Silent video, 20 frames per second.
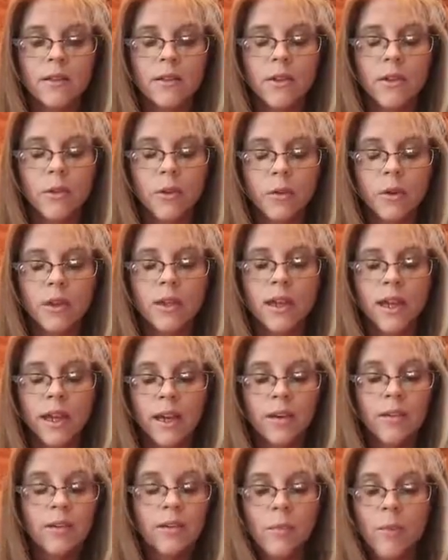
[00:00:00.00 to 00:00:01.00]
the Lord
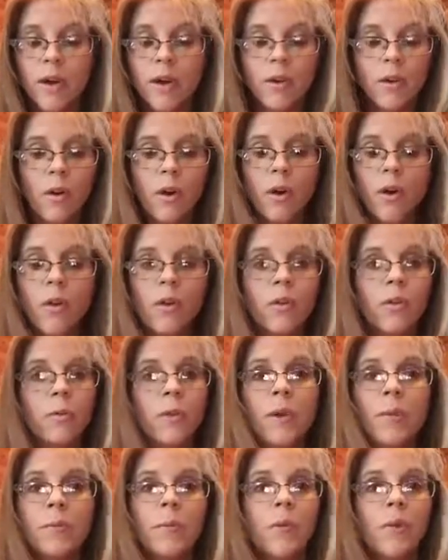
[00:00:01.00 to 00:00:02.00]
cares about all the
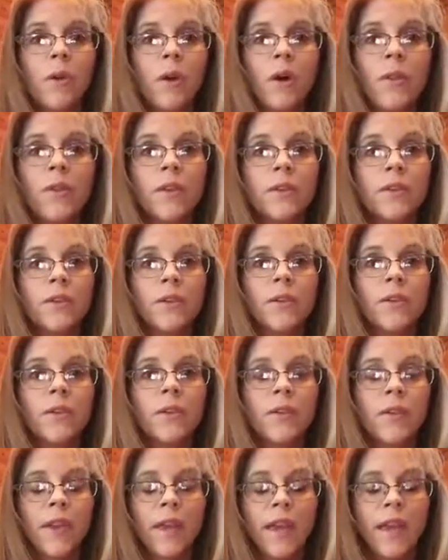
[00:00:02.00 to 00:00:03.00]
people on this
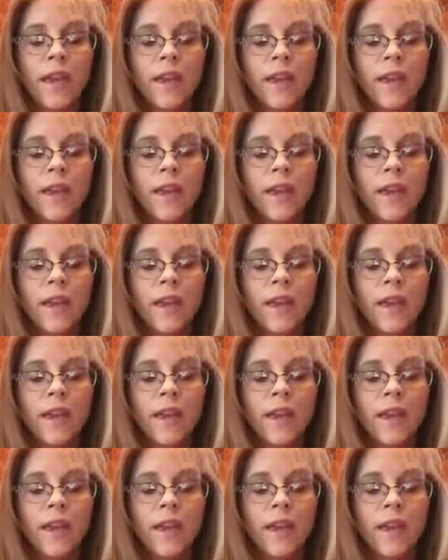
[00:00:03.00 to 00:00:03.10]
earth.